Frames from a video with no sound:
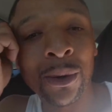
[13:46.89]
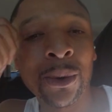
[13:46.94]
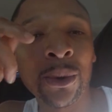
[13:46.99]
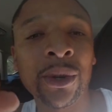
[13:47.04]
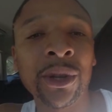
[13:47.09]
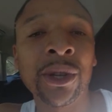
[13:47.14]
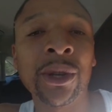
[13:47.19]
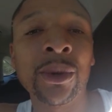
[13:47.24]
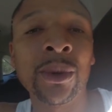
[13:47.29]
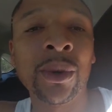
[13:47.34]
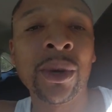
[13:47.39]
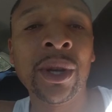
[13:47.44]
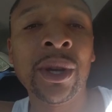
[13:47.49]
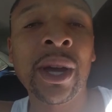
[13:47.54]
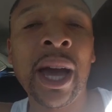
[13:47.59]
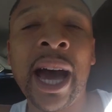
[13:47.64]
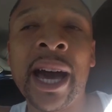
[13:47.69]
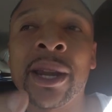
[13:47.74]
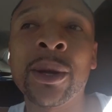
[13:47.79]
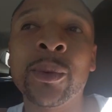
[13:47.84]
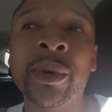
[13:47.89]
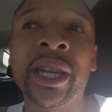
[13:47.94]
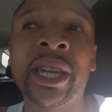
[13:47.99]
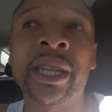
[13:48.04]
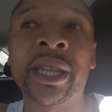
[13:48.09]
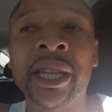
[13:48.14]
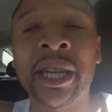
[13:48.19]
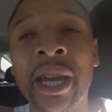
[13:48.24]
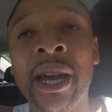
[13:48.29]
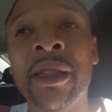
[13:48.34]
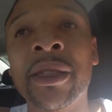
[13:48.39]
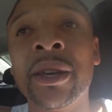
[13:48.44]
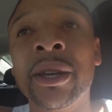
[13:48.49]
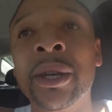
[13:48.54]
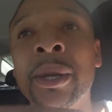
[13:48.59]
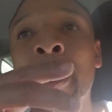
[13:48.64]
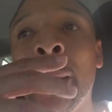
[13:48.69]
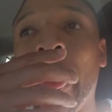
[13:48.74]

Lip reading: who are you? How did we get together?